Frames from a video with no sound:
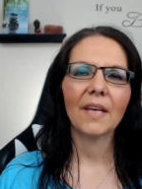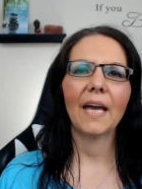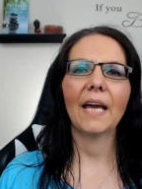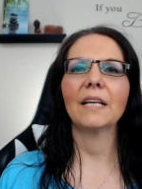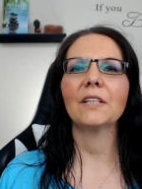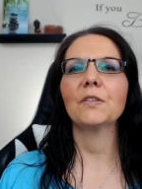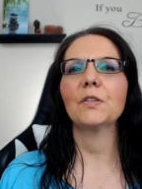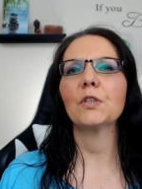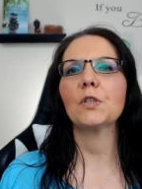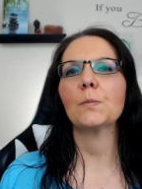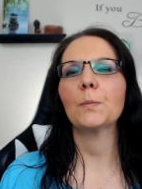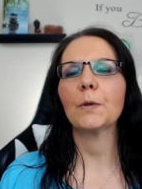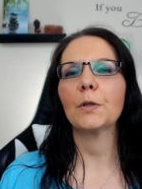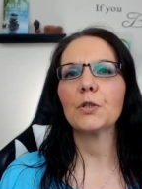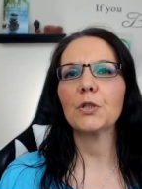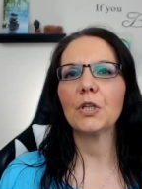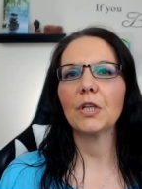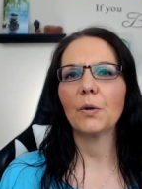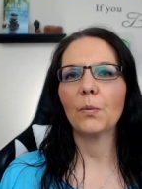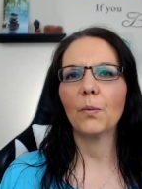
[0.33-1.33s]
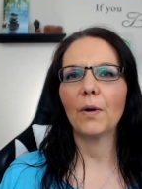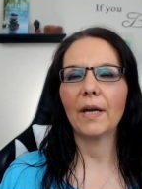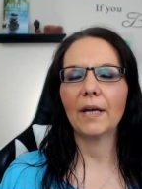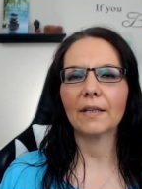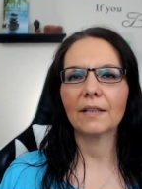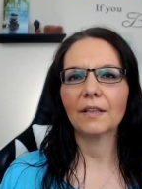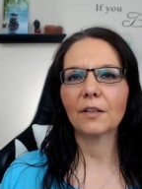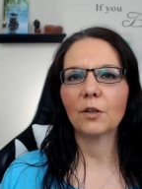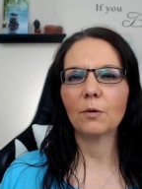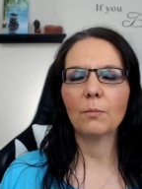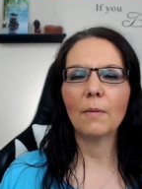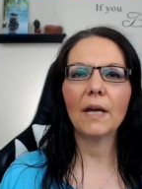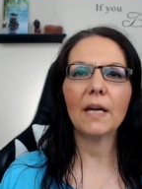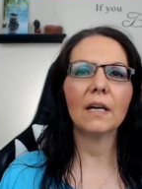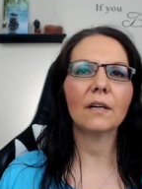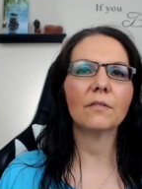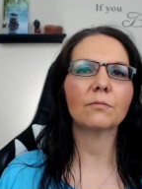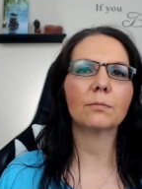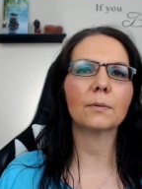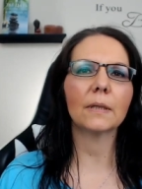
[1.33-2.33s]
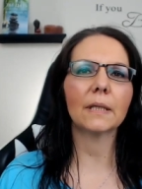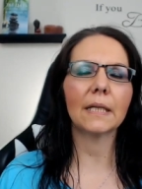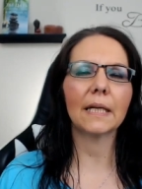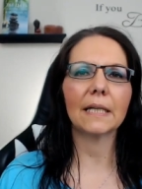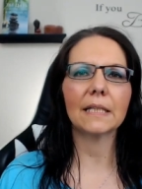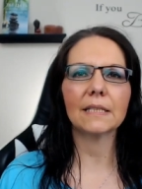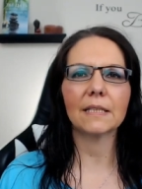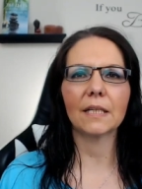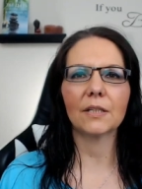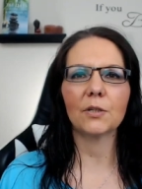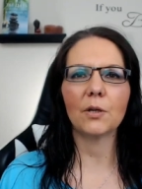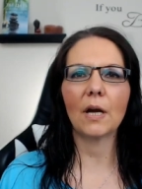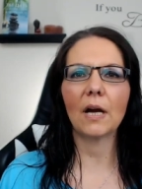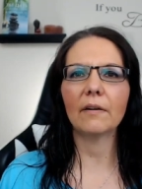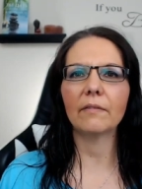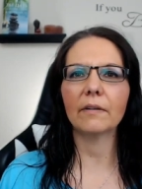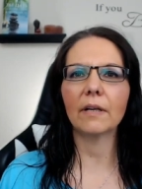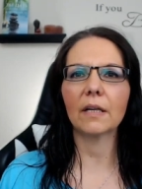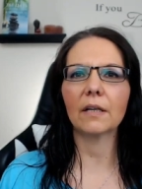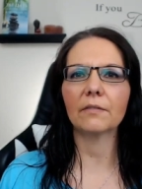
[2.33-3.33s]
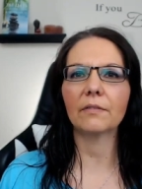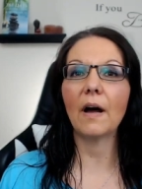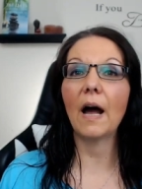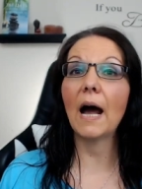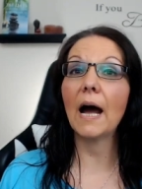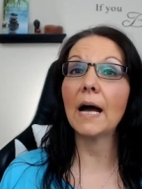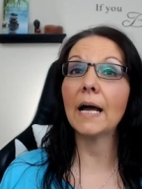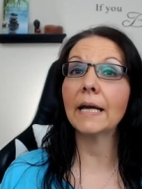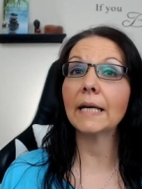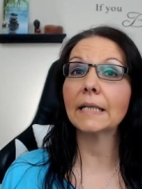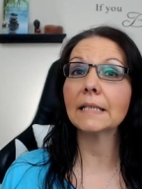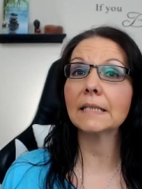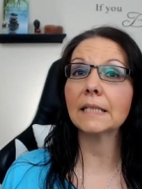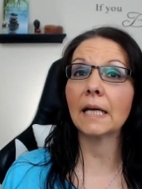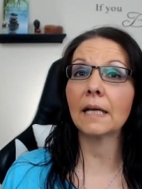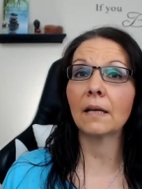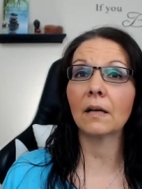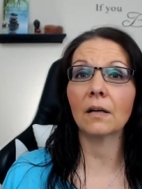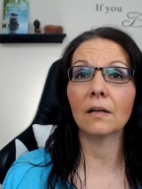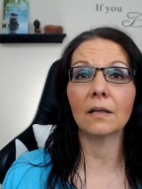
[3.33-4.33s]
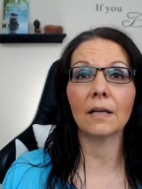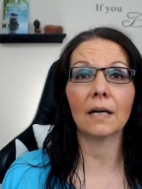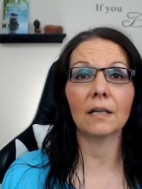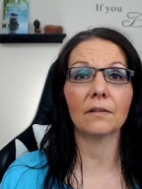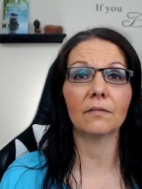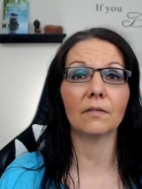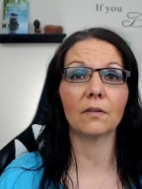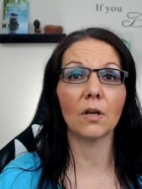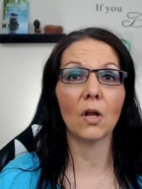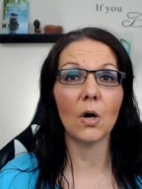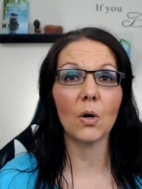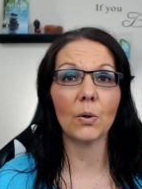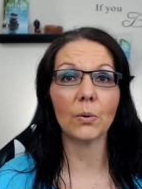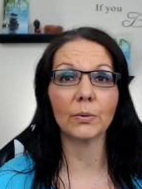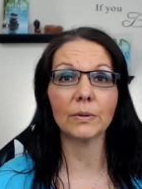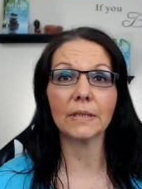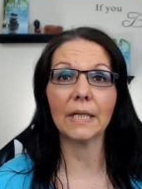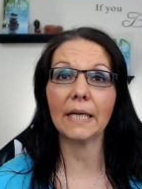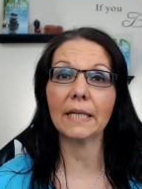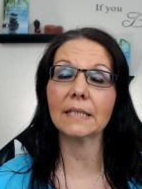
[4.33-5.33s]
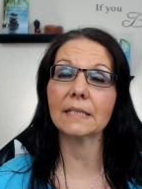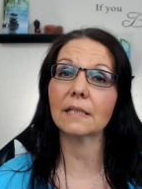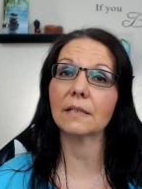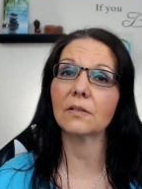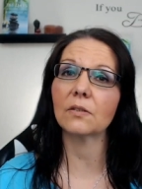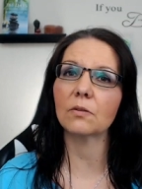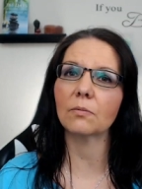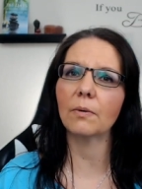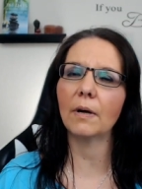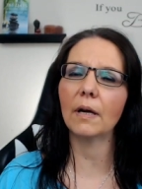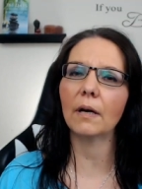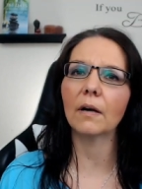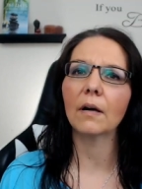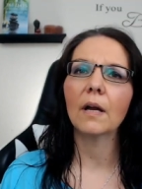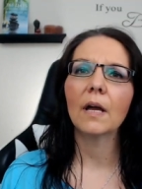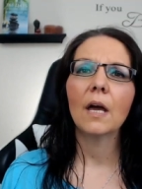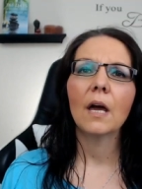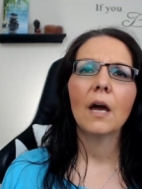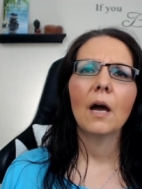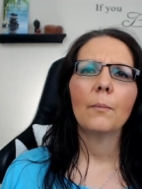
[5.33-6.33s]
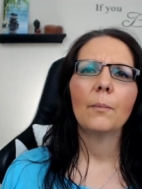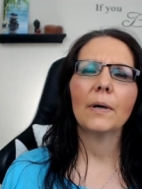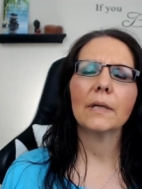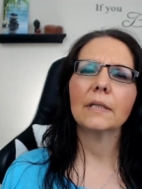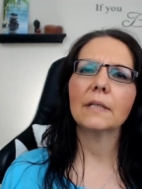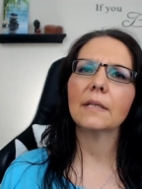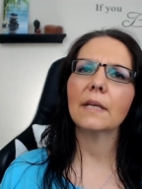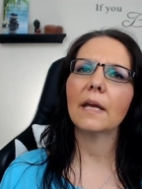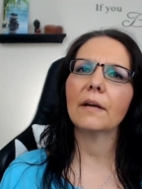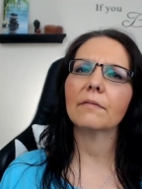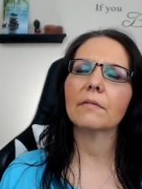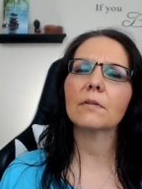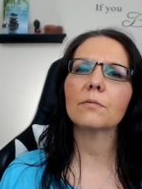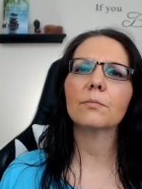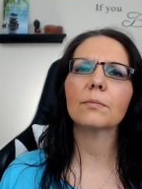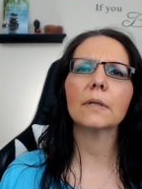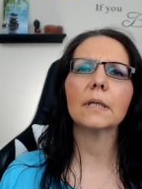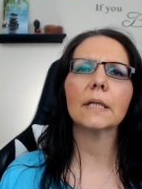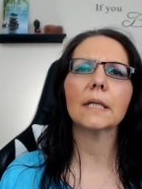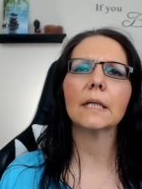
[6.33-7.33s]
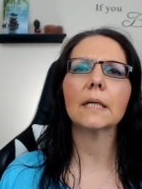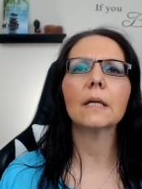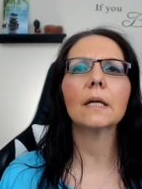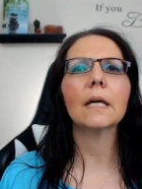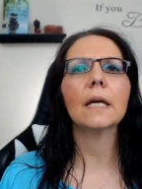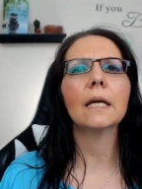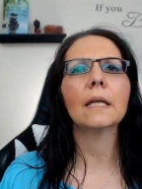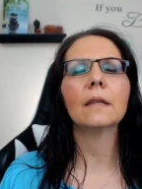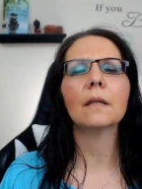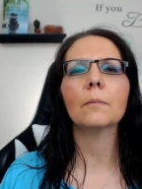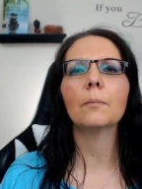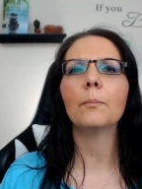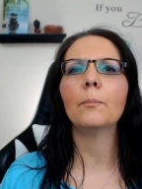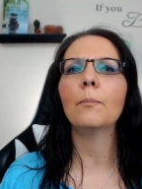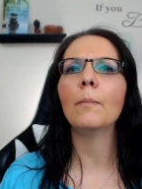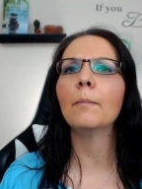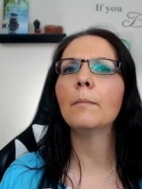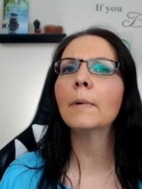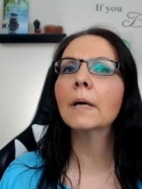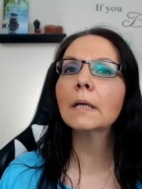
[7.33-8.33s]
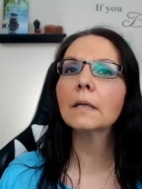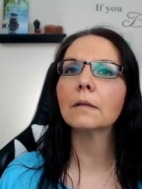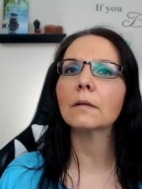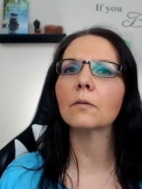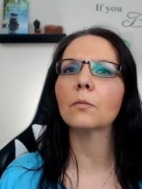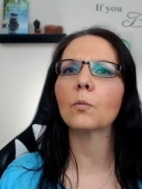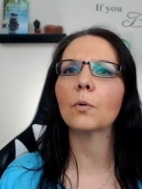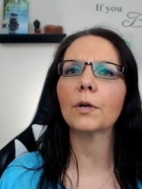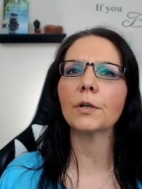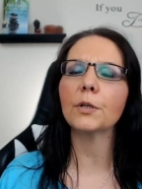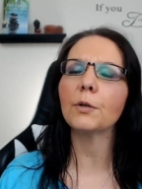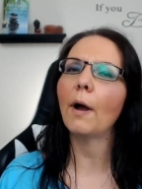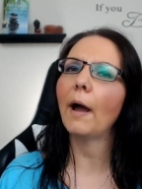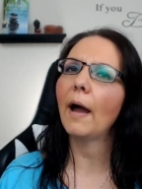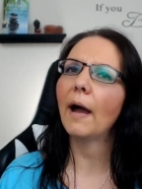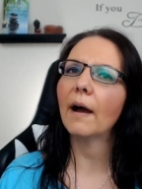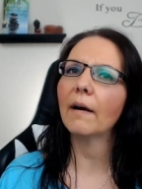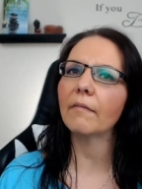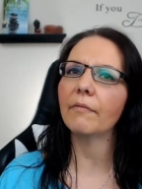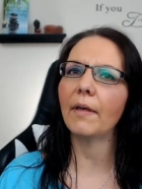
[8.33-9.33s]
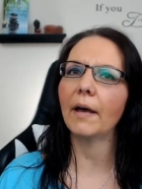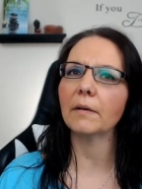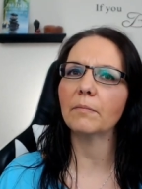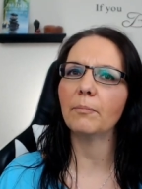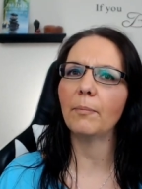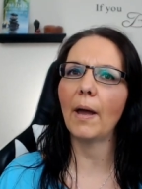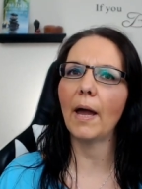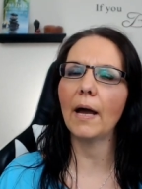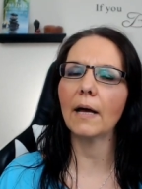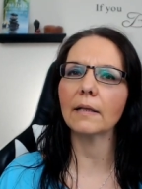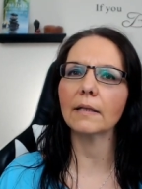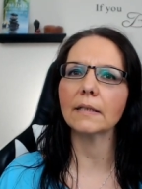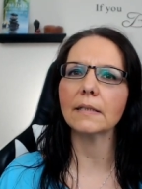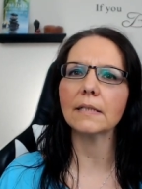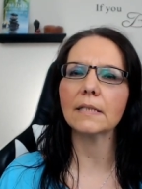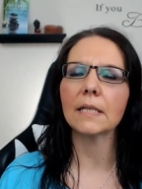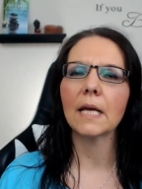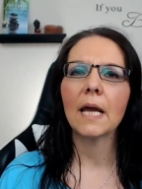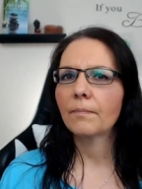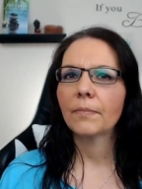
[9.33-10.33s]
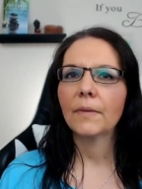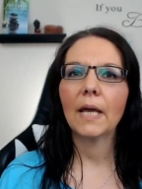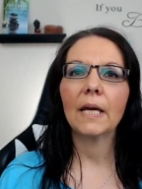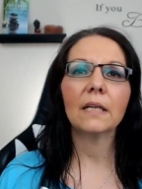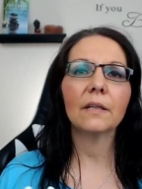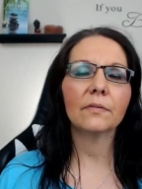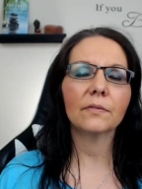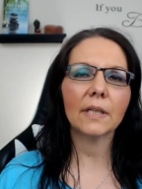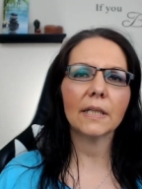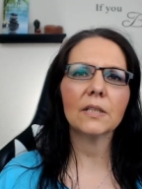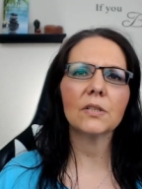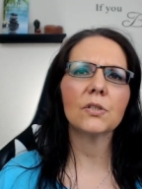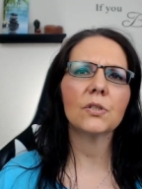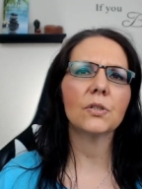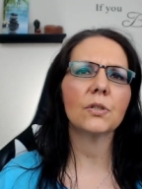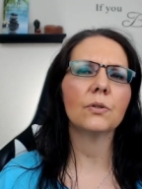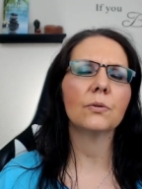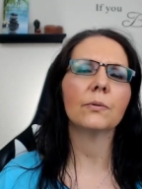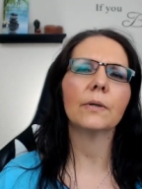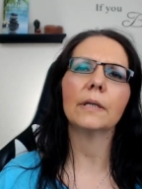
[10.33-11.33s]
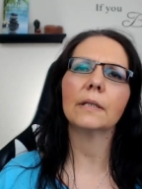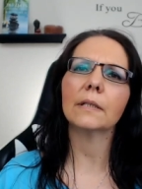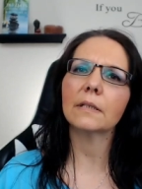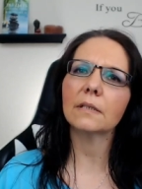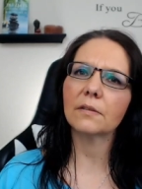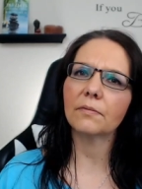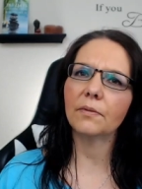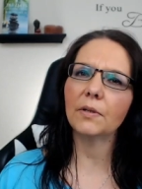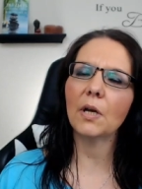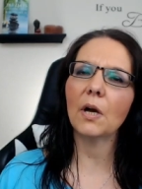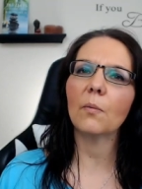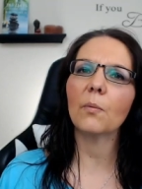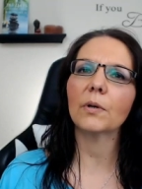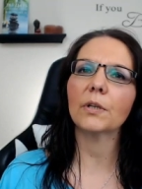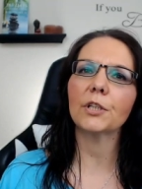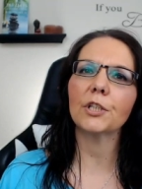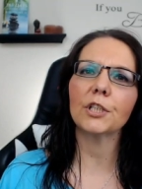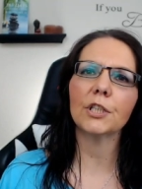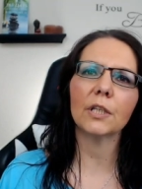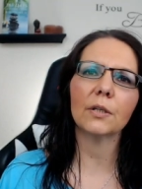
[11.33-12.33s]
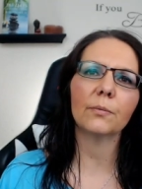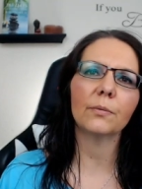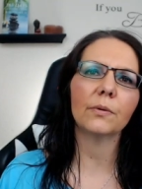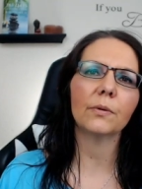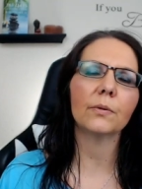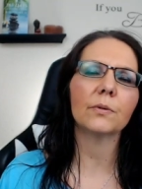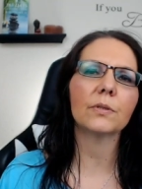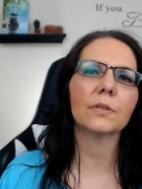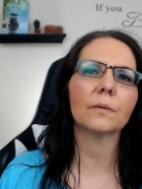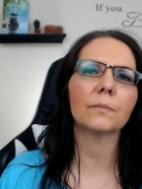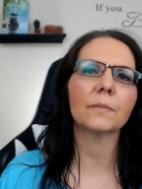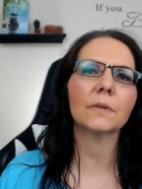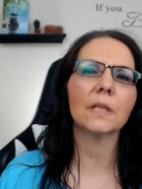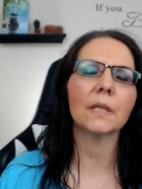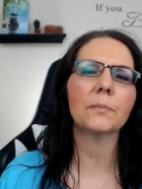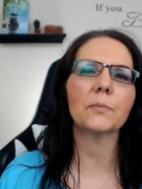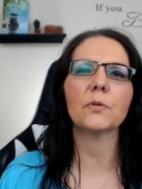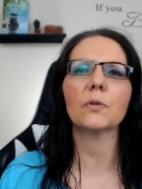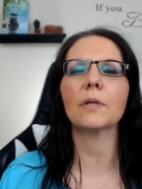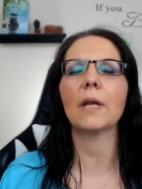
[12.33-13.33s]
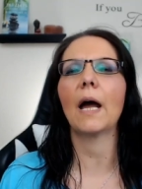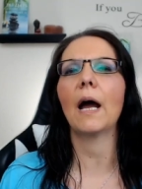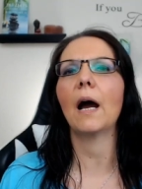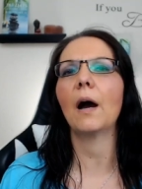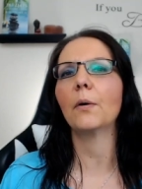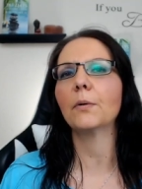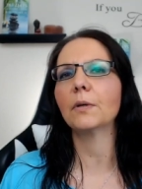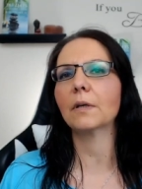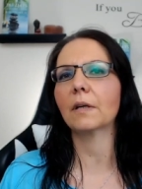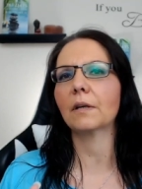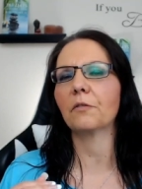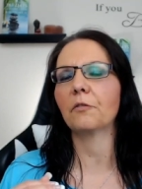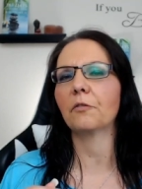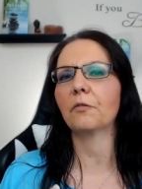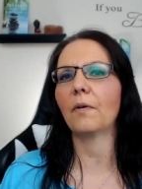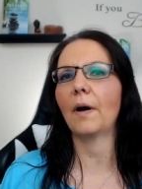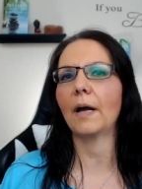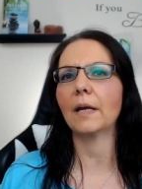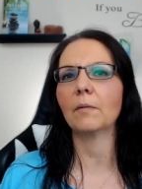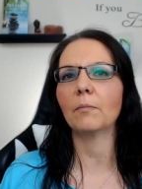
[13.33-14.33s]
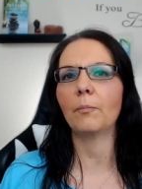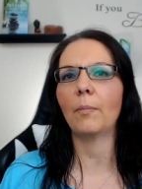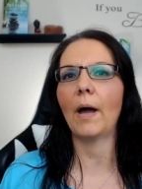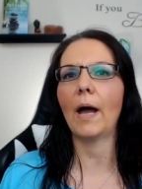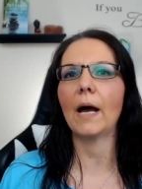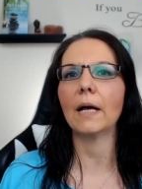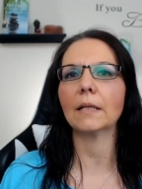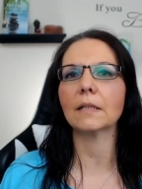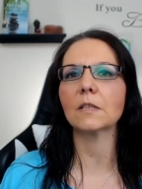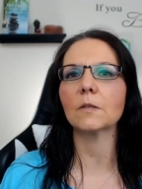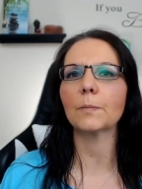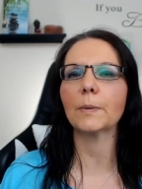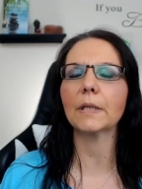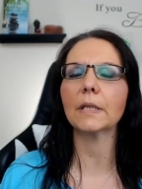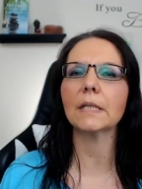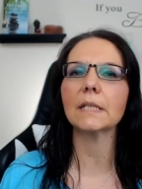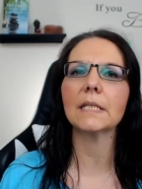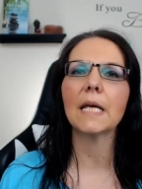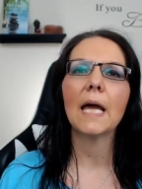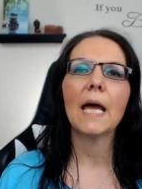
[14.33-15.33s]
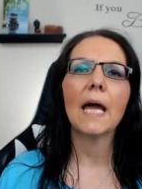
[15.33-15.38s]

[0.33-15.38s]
As you're spiritually awakening, you may have realized that you have a lot of highs and a lot of low days as well but never really in the middle where you have that balance. And if that's you, in this video I want to share with you some tips on how you can find balance because